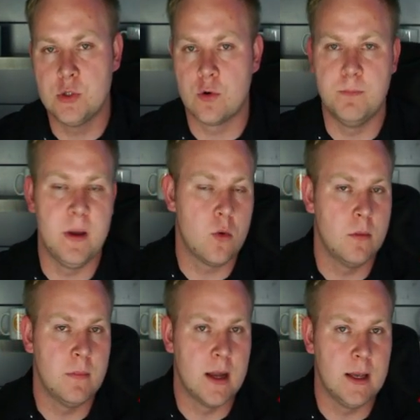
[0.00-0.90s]
or Bitcoin
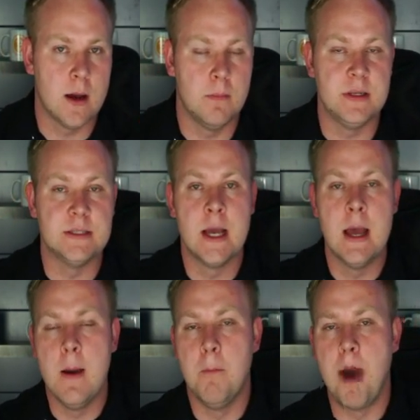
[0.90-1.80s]
mining companies
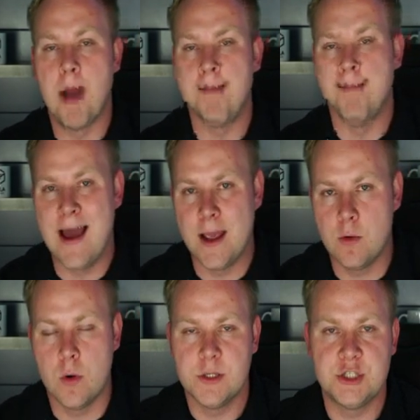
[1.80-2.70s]
mine Litecoin.